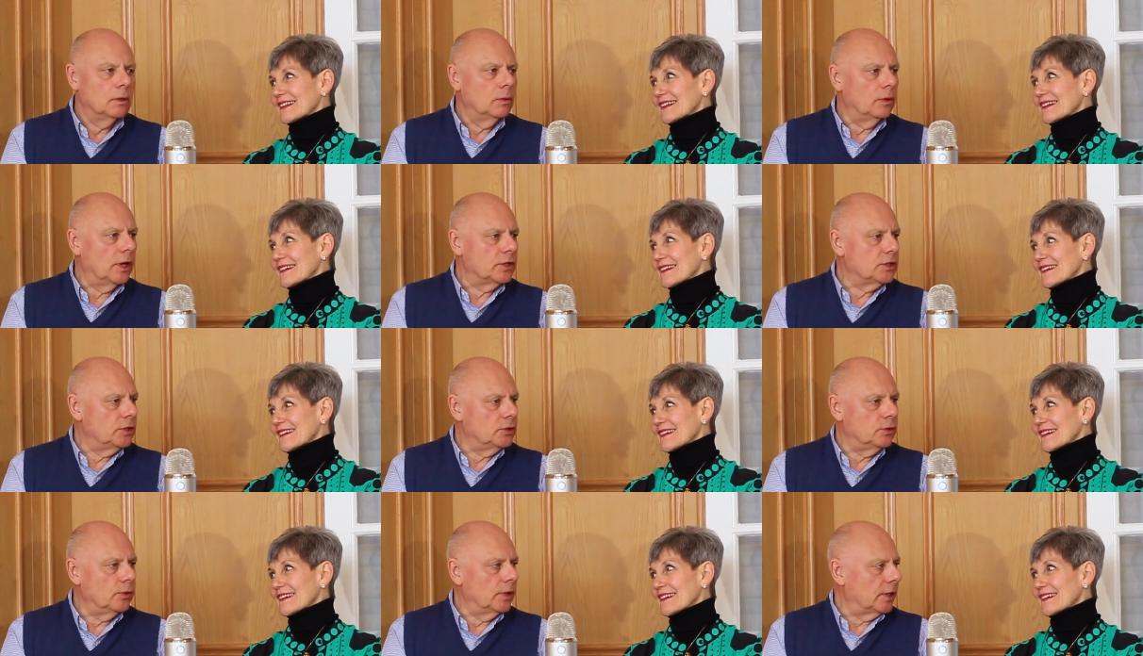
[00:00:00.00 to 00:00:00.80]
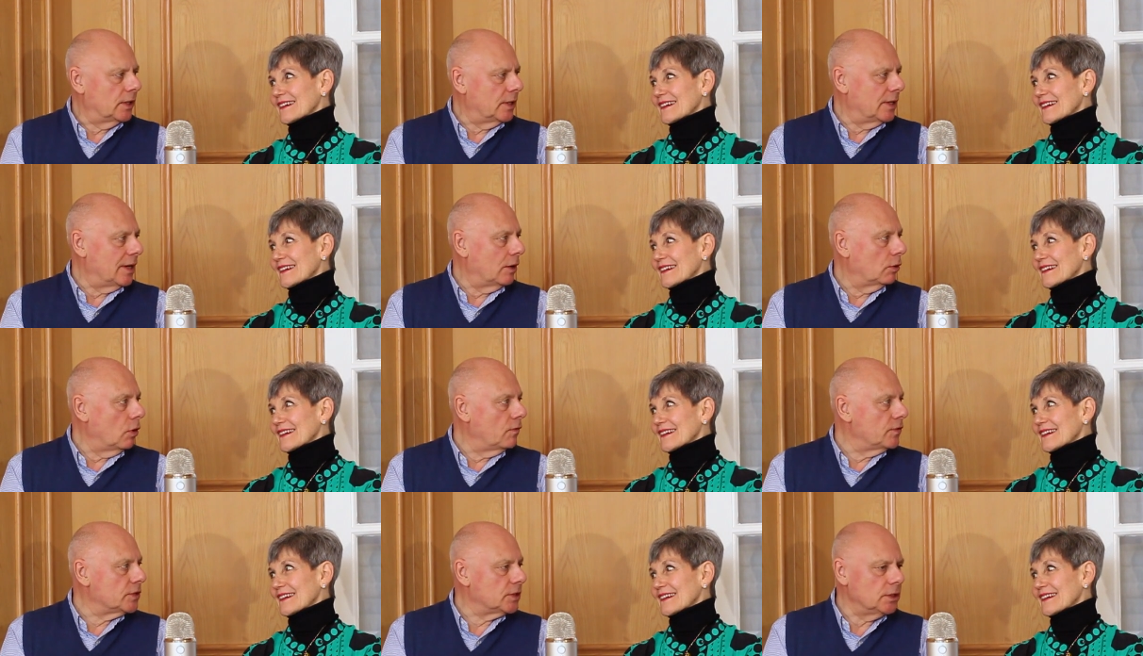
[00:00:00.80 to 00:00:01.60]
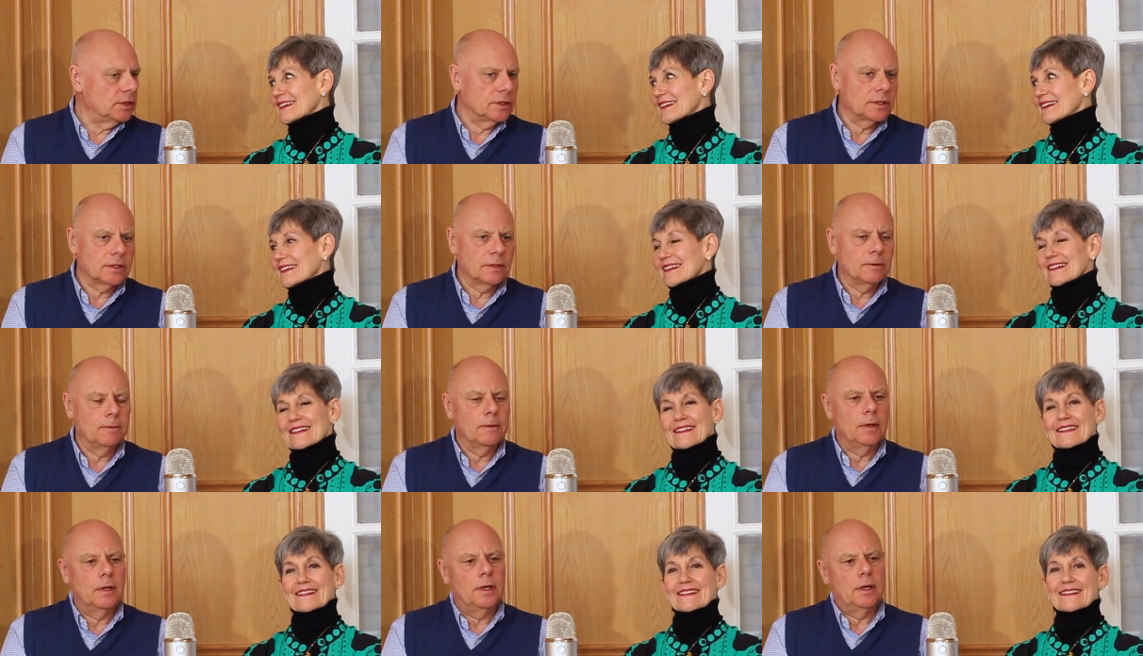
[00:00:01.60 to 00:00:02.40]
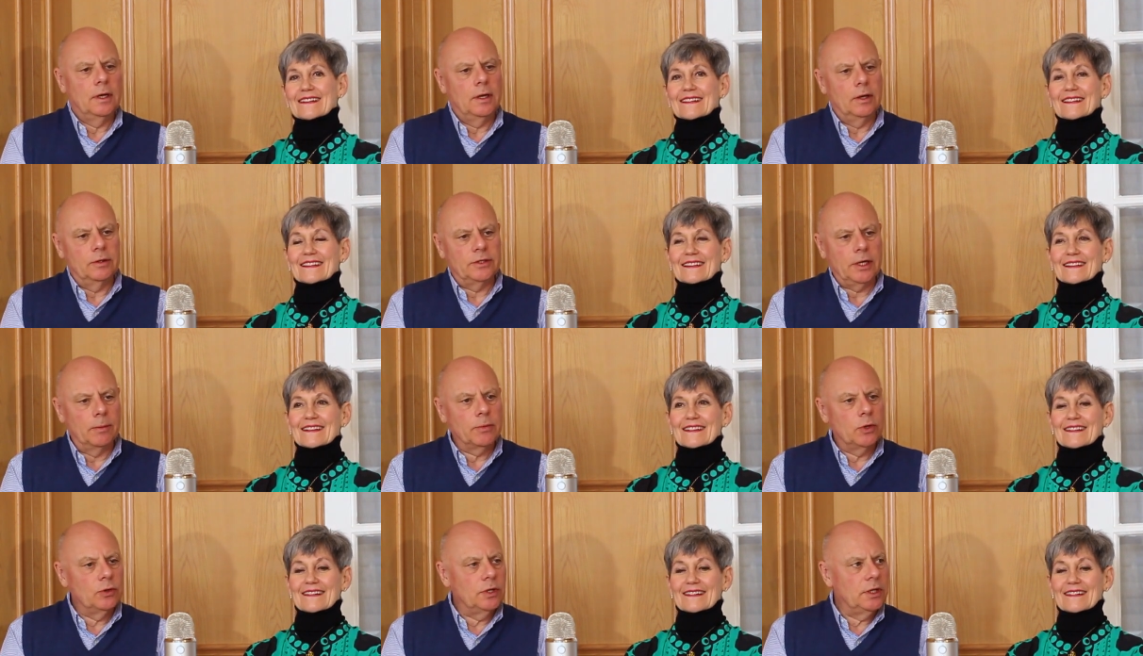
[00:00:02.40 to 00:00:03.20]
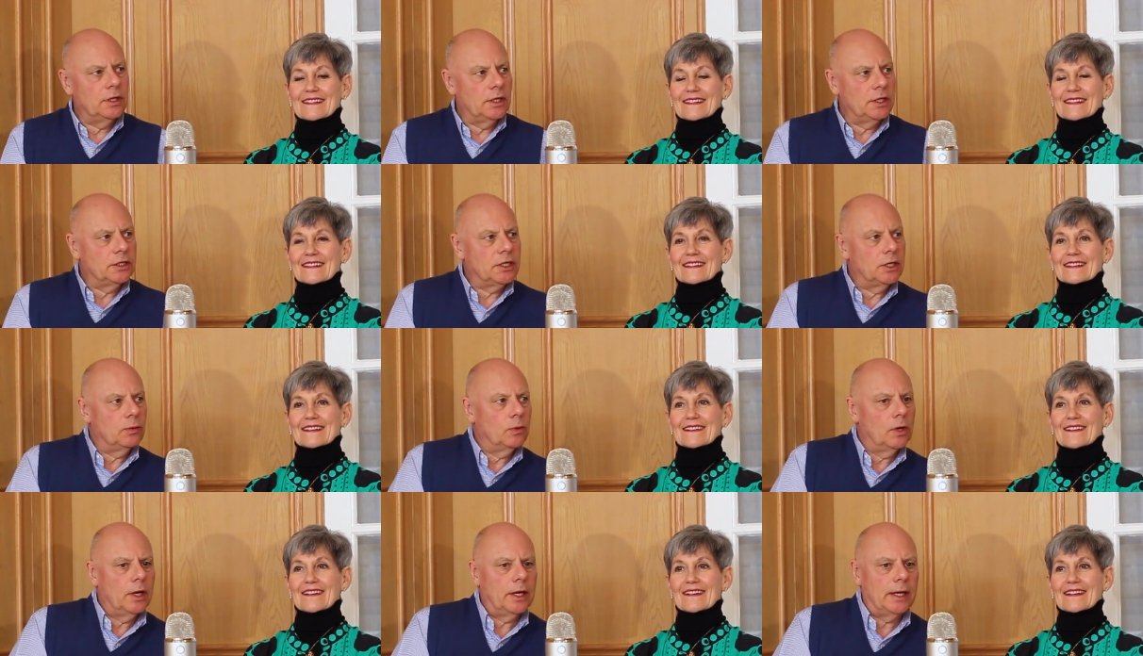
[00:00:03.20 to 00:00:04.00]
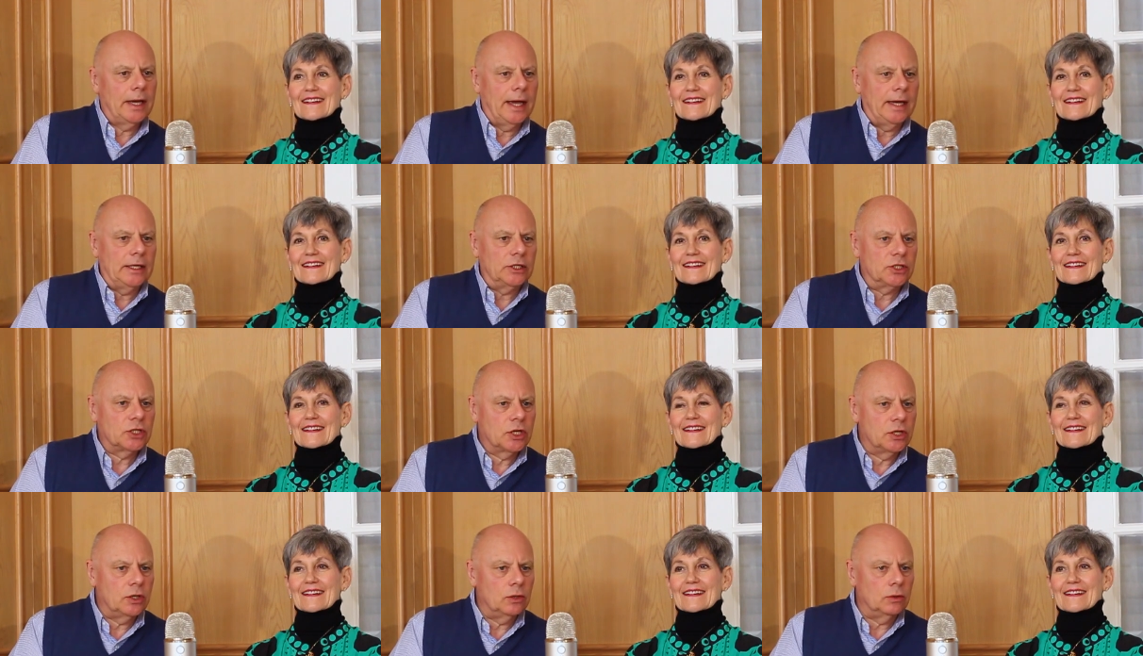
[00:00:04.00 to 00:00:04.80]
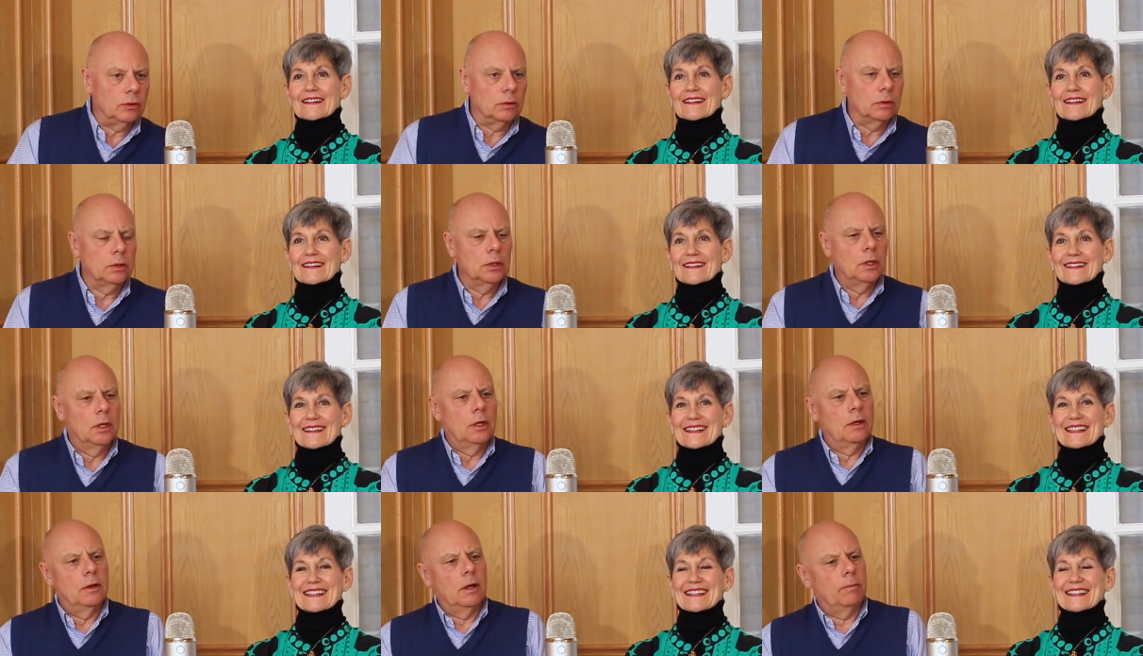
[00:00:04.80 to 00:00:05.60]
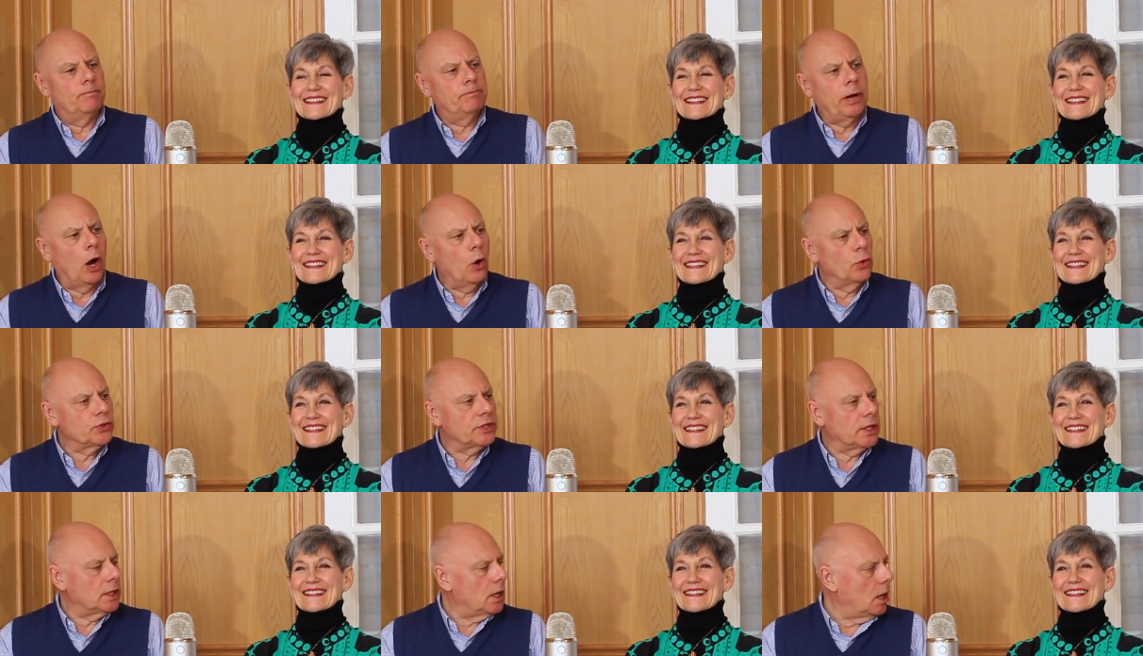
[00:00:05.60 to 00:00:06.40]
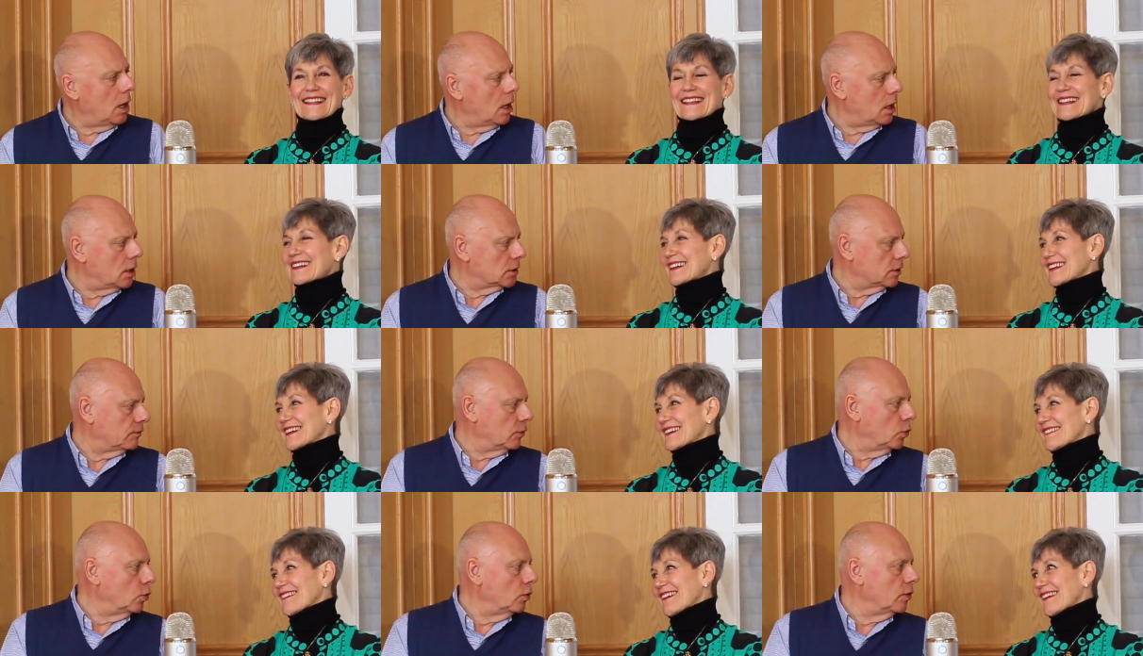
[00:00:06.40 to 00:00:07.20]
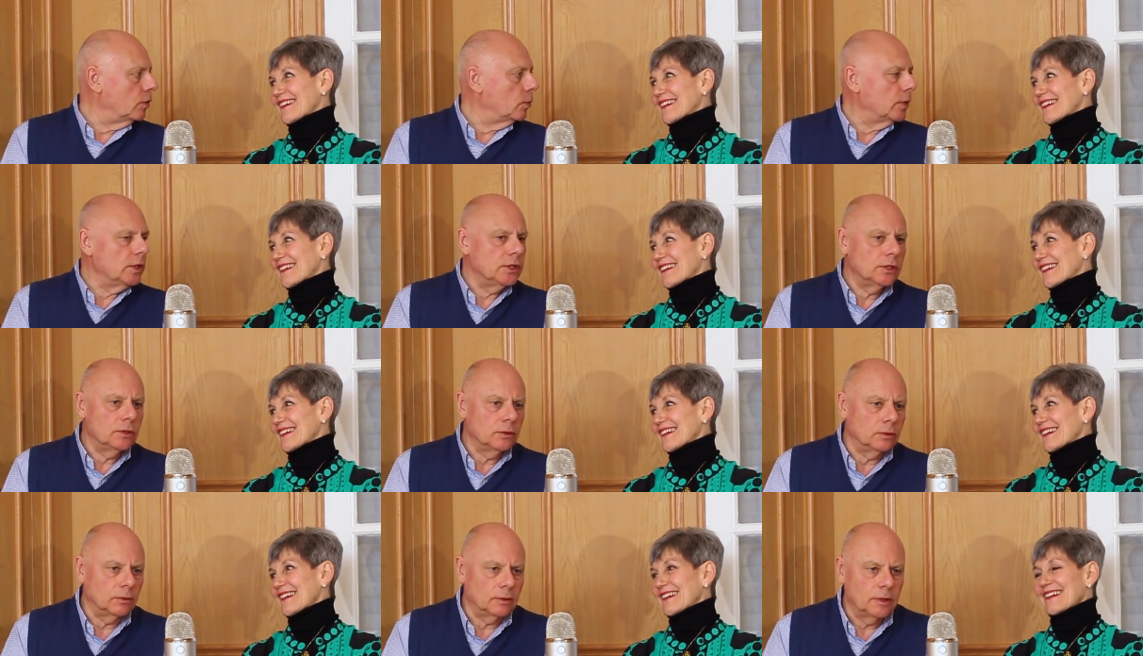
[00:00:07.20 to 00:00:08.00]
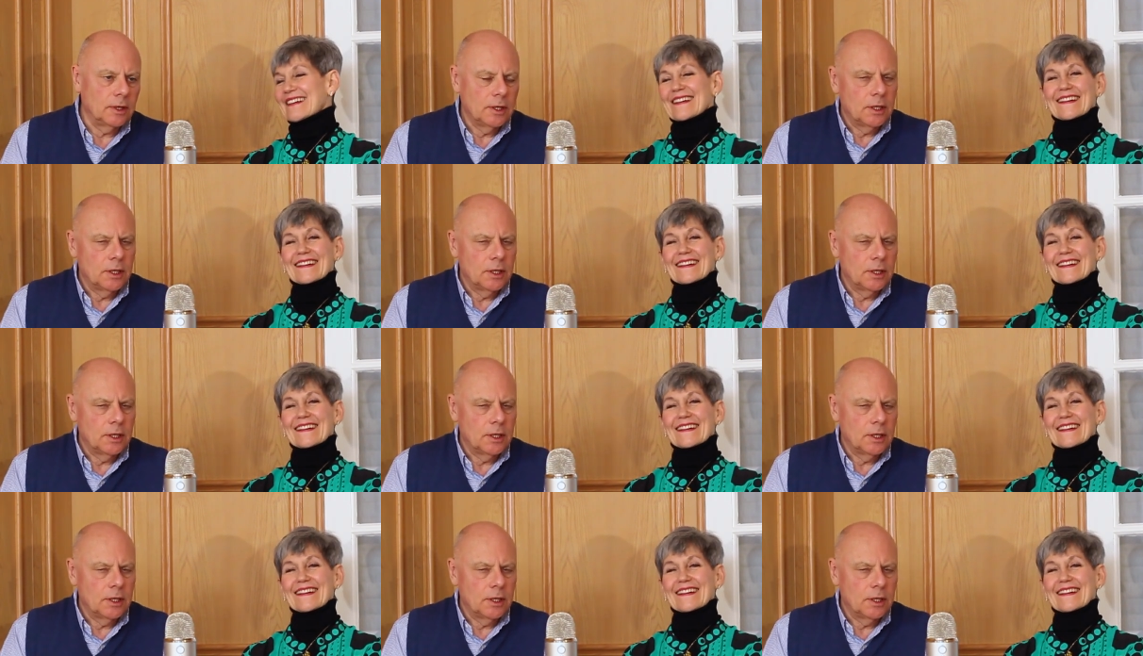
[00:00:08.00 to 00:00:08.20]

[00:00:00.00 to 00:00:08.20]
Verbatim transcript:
Speaker 1: we're actually doing it in our offices. WDDTY HQ. and pulsing heart of all that we do.